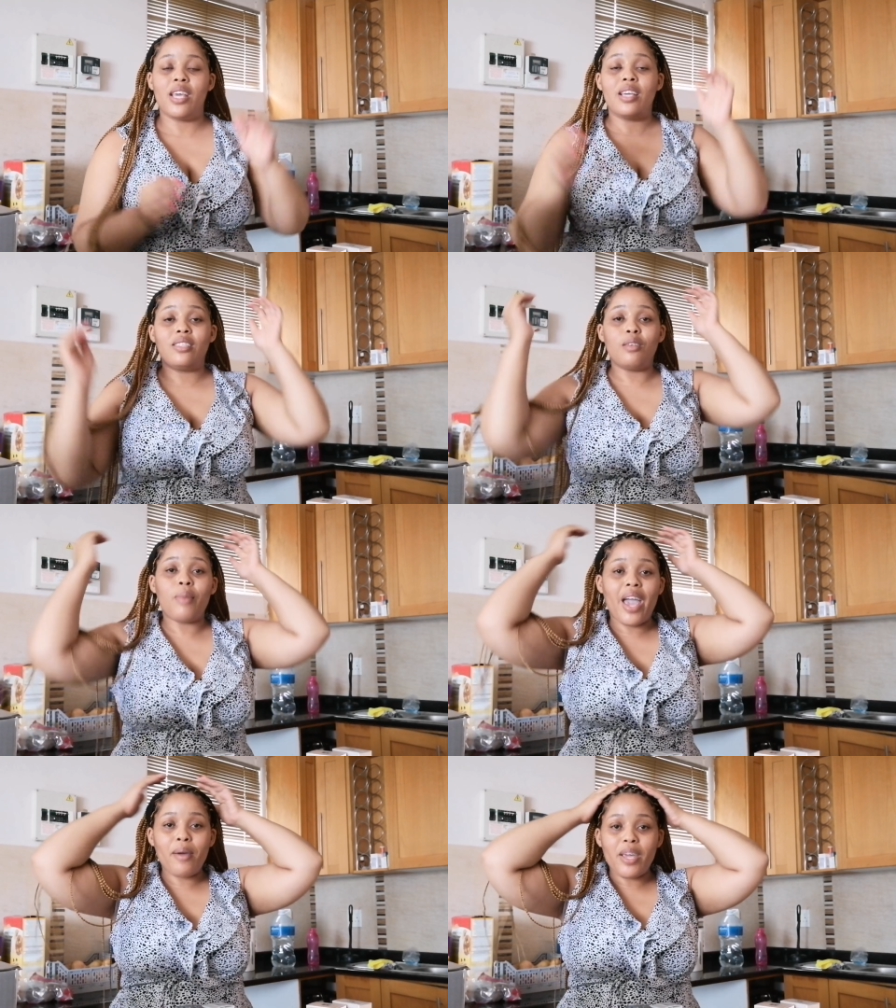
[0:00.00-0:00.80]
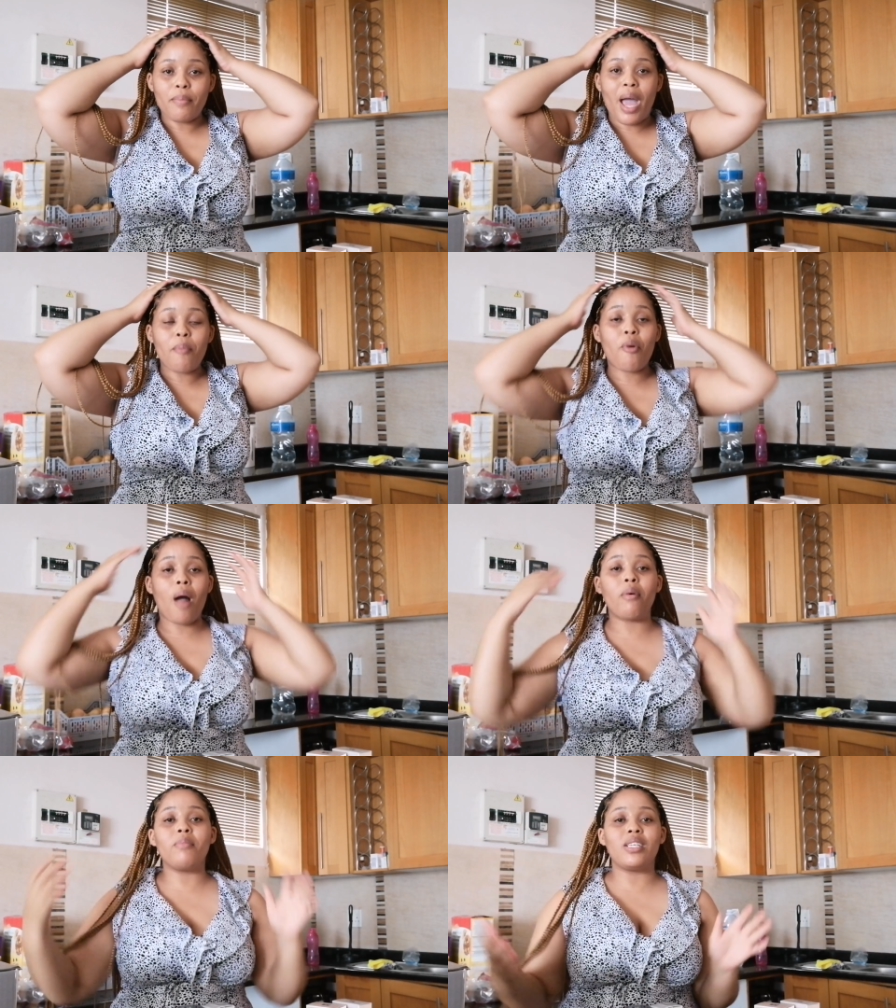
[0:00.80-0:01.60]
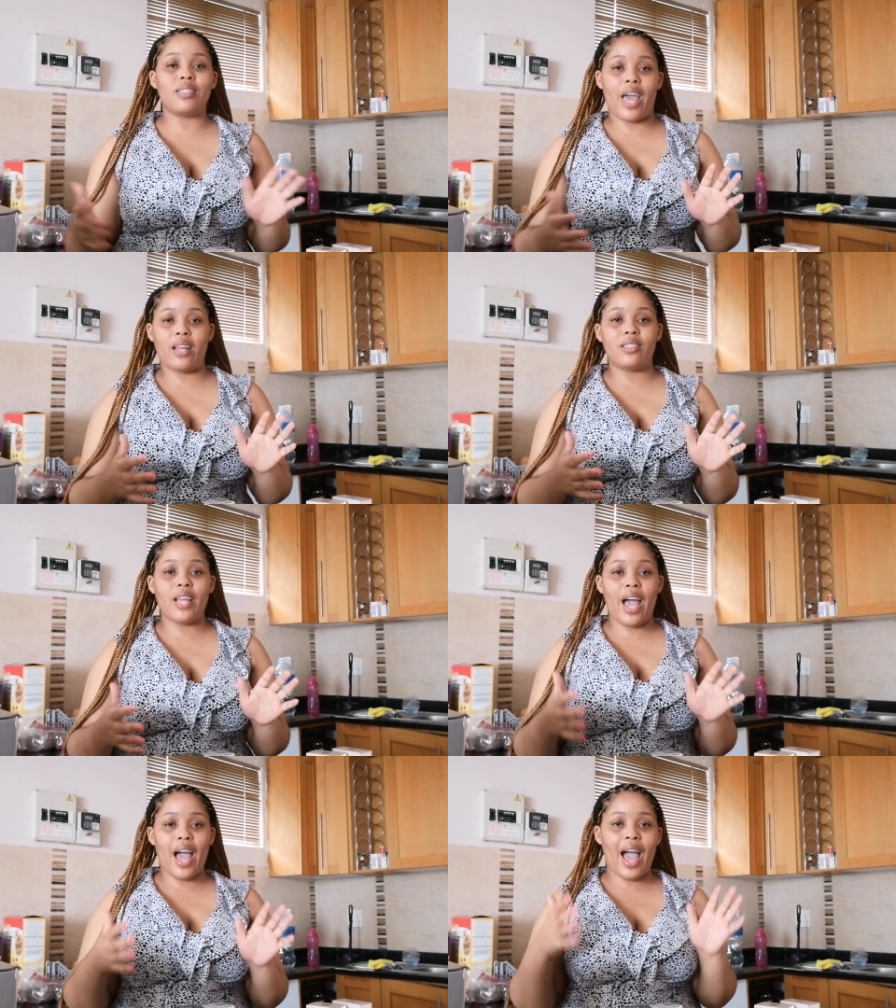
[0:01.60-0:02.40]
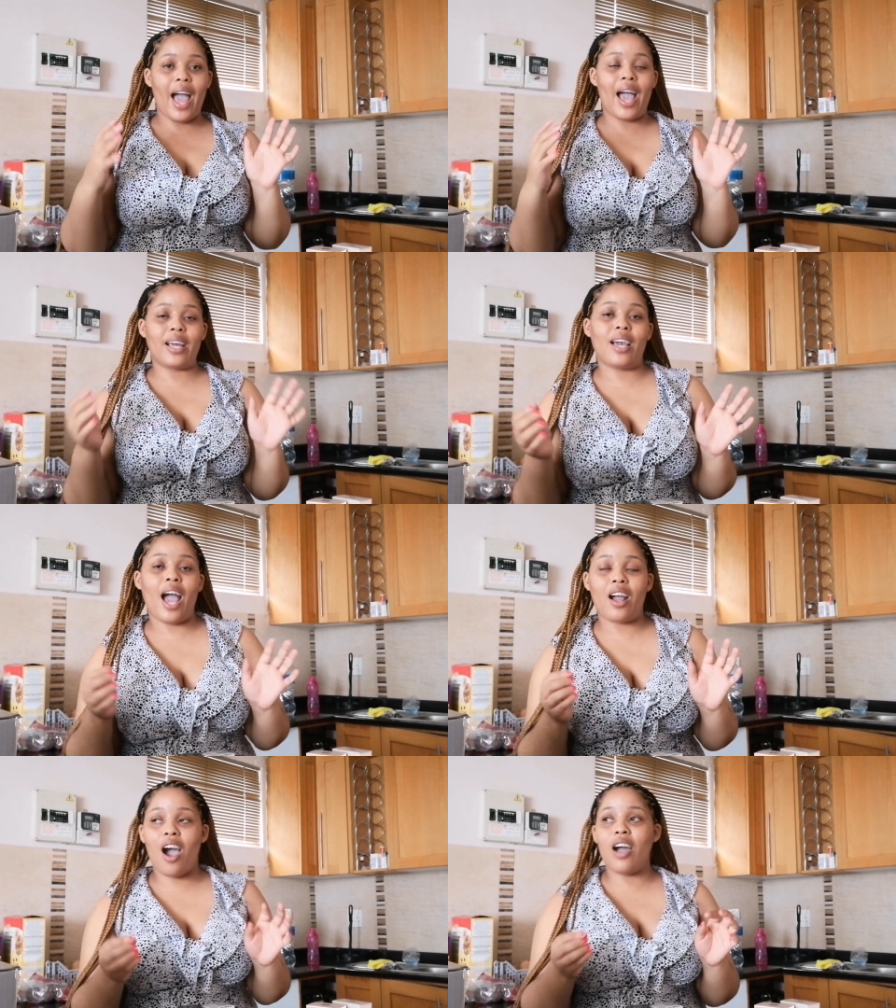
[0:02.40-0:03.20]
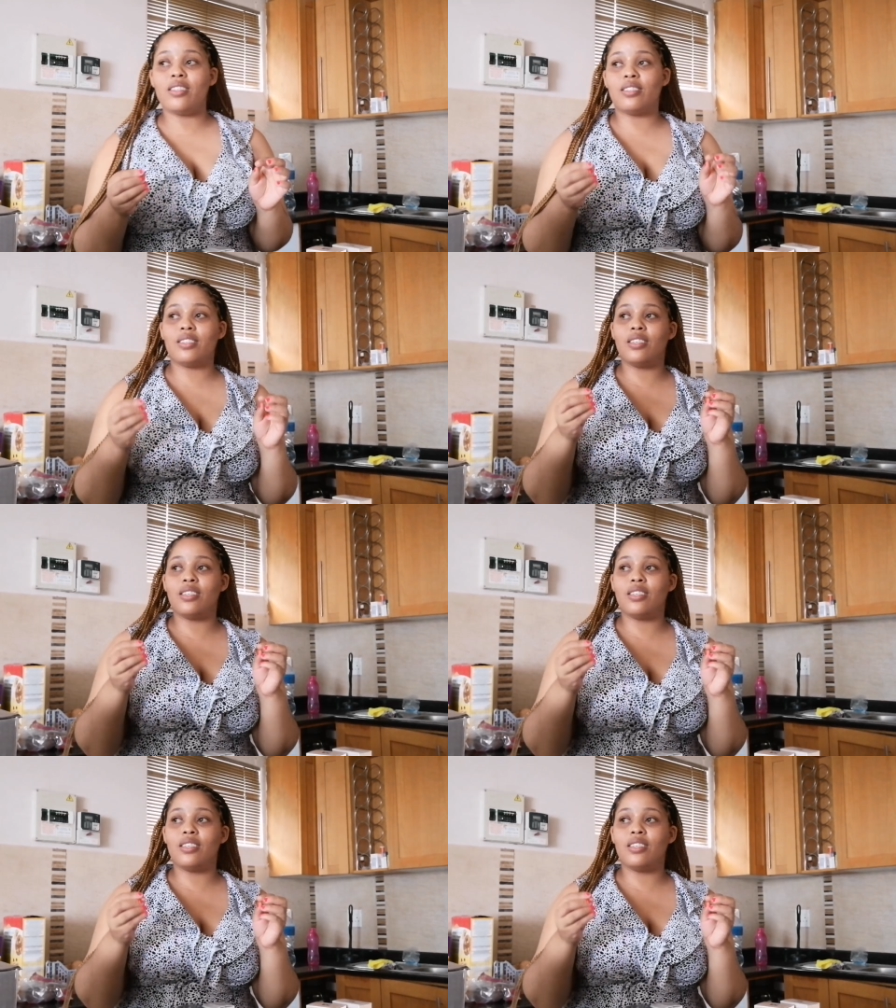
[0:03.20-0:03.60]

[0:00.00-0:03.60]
See, my problem is that I can't